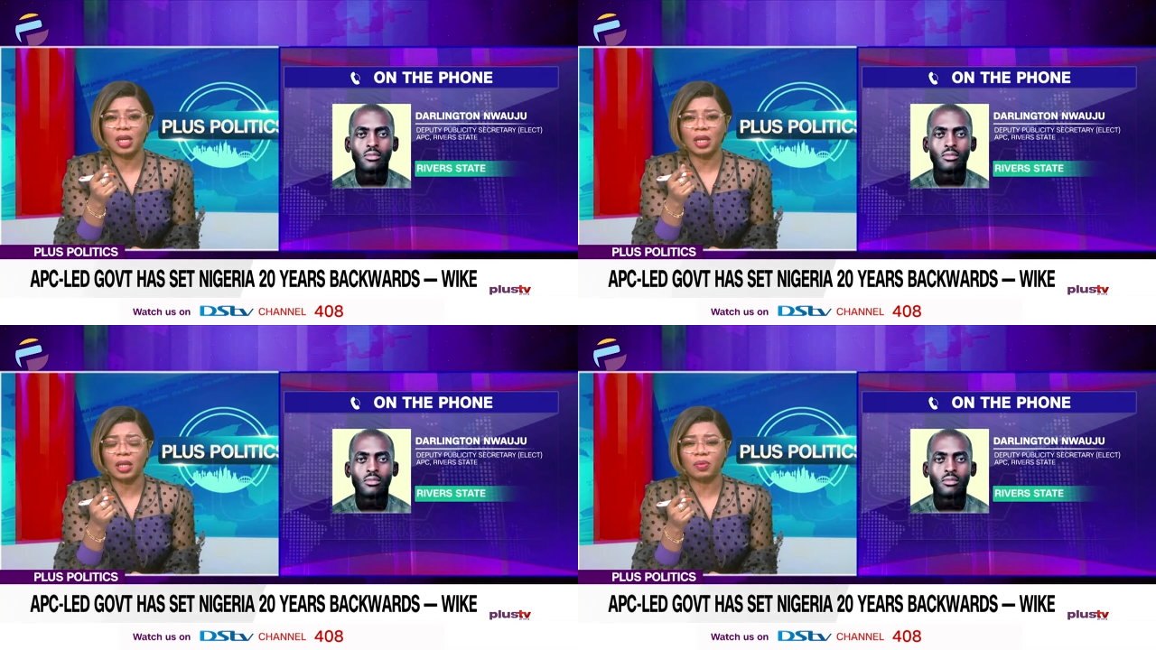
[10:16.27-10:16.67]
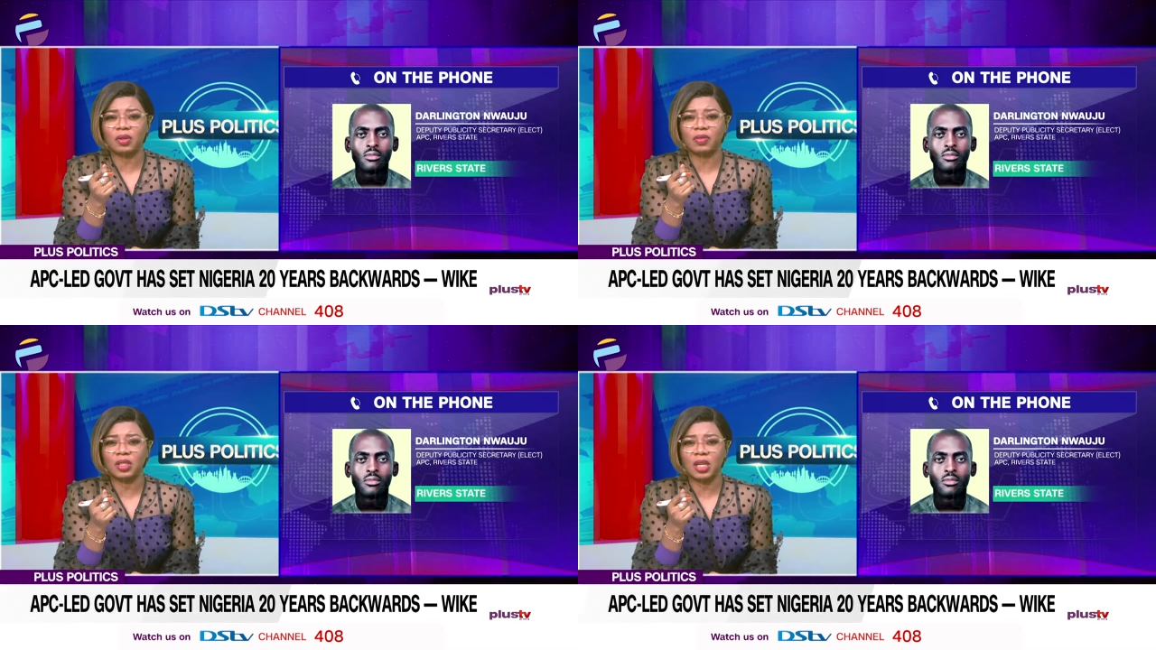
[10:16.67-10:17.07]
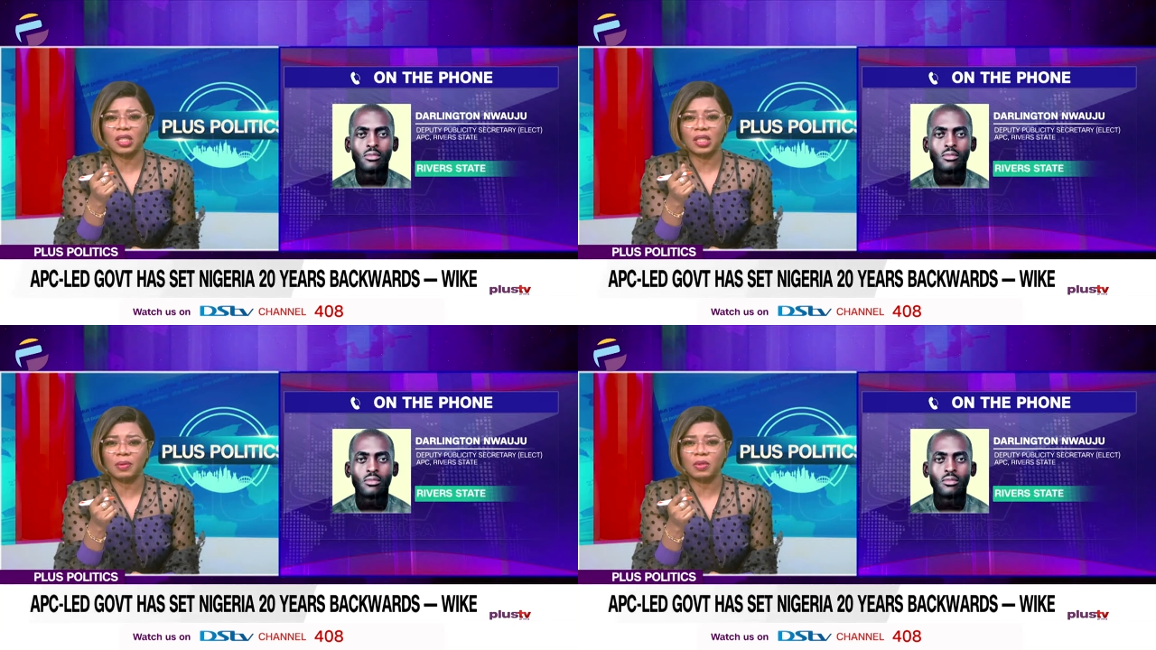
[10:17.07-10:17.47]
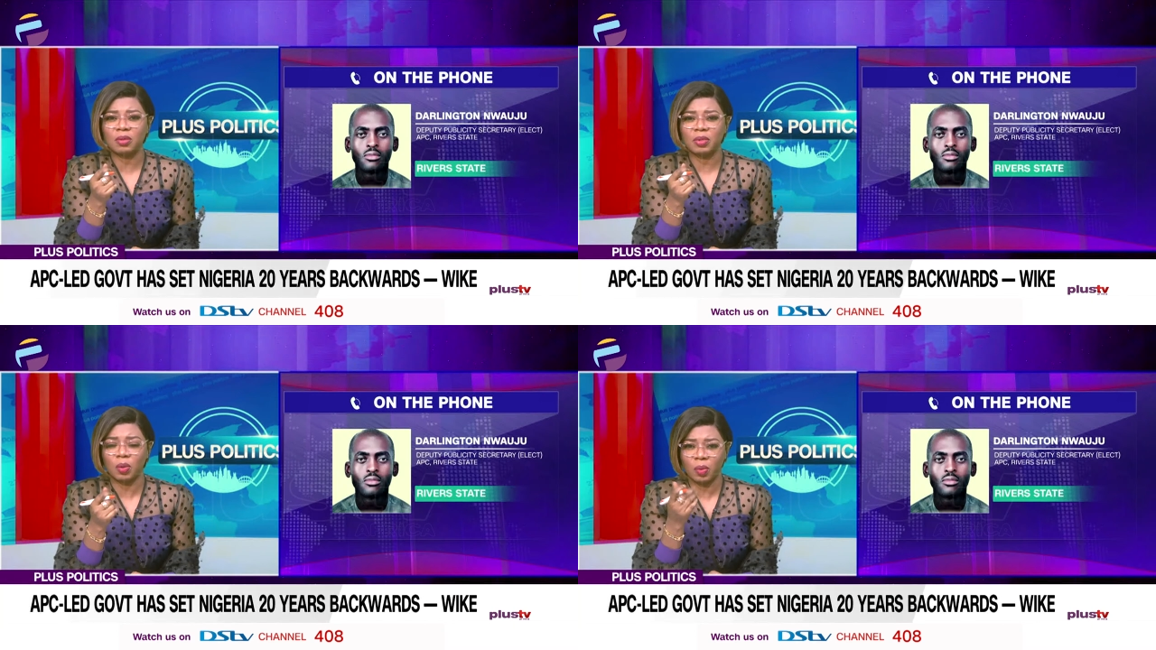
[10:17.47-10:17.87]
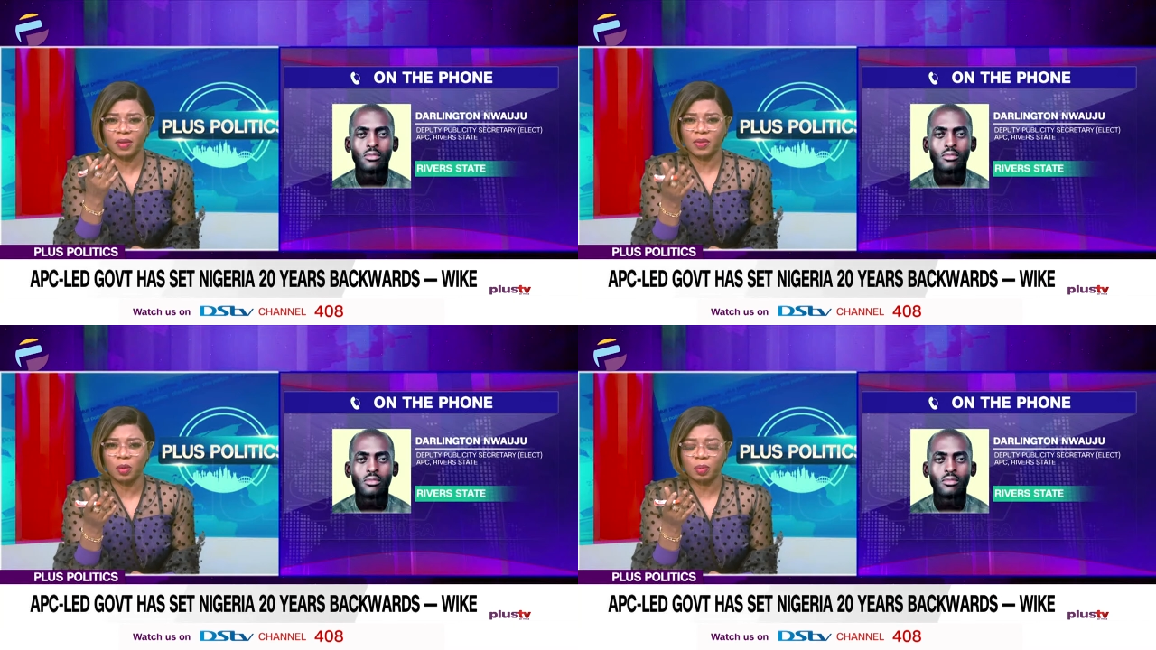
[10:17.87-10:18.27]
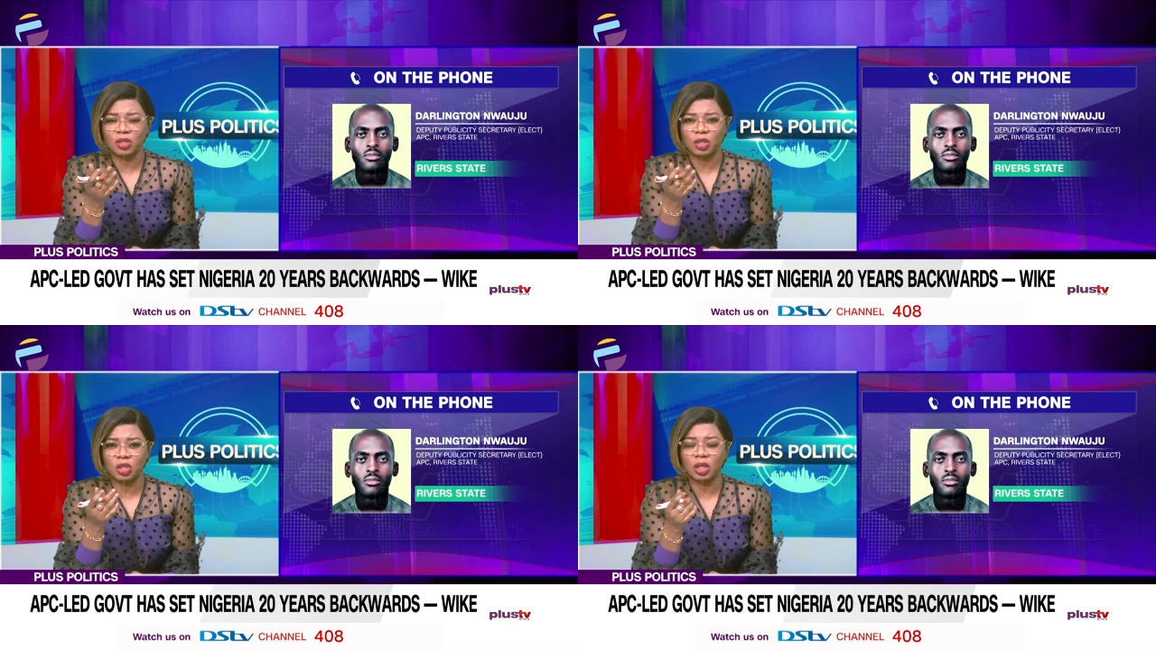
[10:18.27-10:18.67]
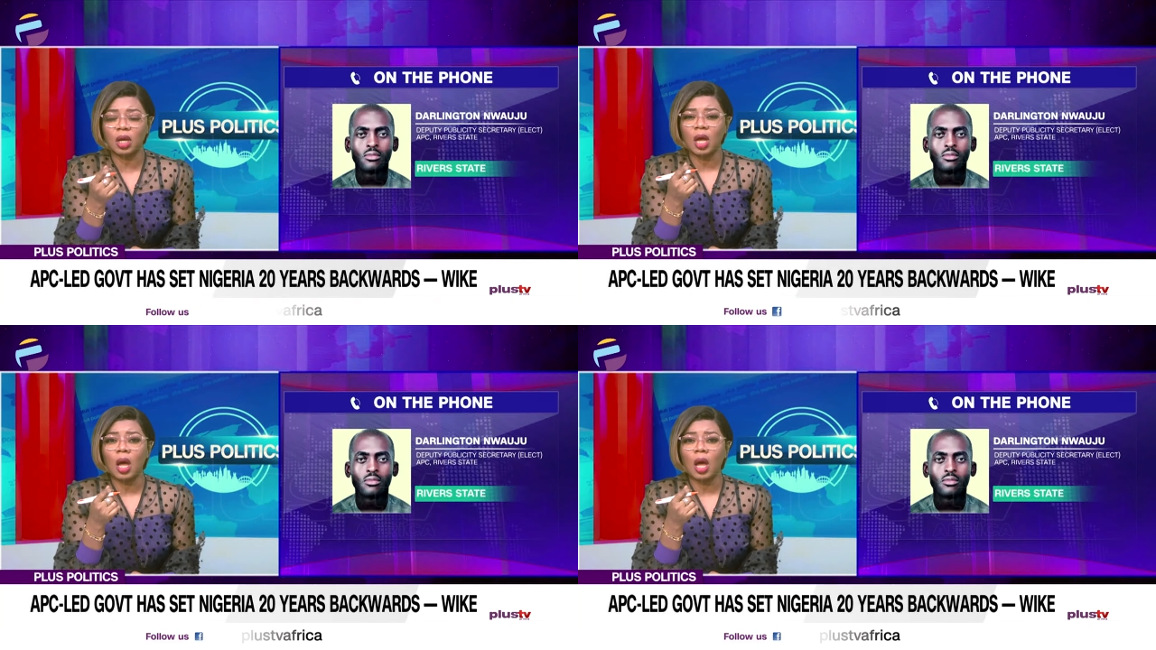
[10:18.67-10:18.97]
Speaker 1: in River State seems to be a worthy opposition.